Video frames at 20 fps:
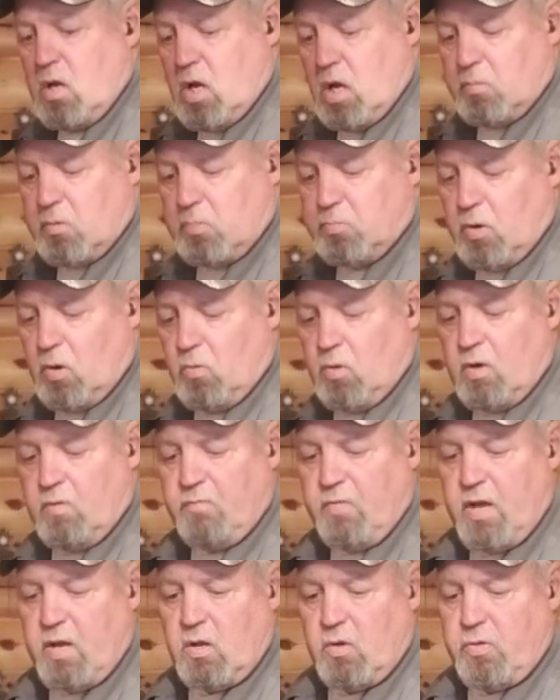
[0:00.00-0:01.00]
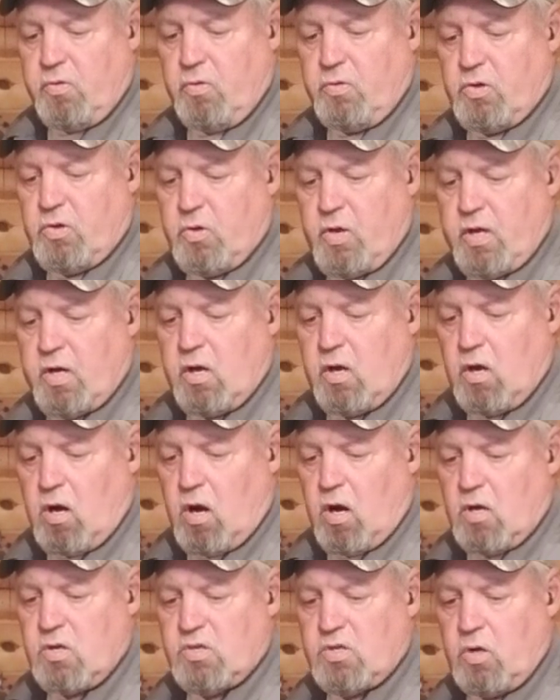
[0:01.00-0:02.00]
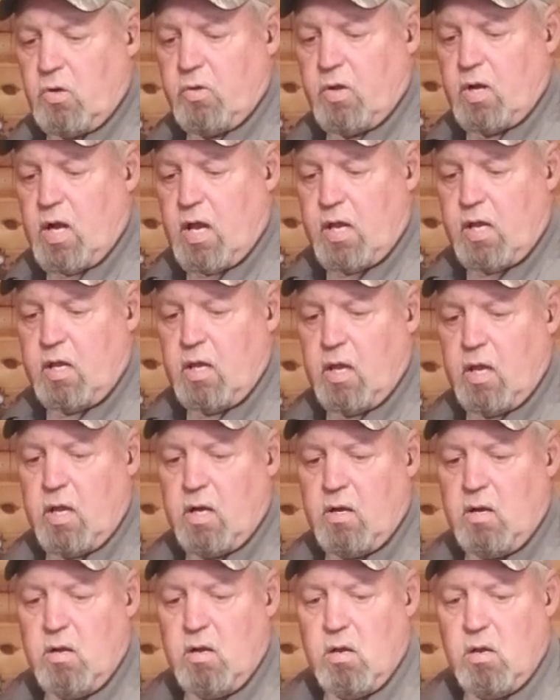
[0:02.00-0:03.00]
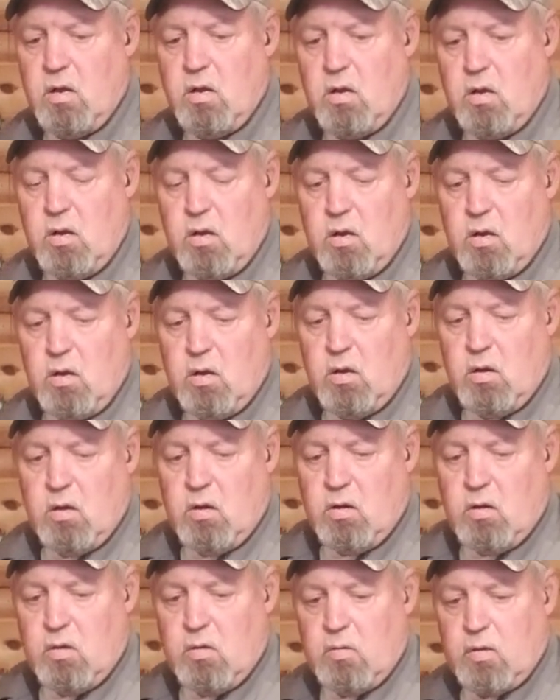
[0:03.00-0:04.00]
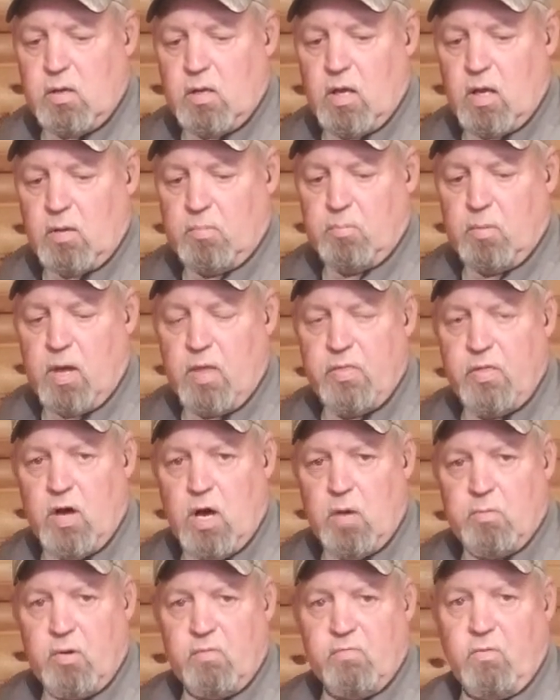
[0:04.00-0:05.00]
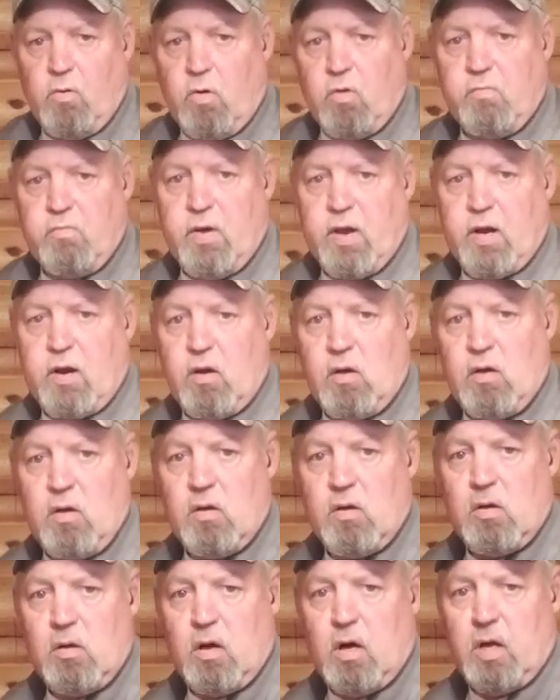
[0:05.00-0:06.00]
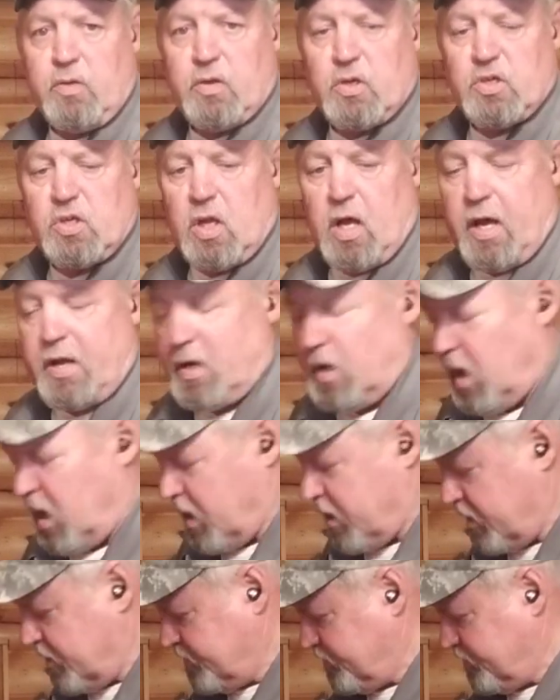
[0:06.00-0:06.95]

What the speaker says: I'm going to put one finger through the trigger guard so that I can get my thumb and forefinger on the slide lock.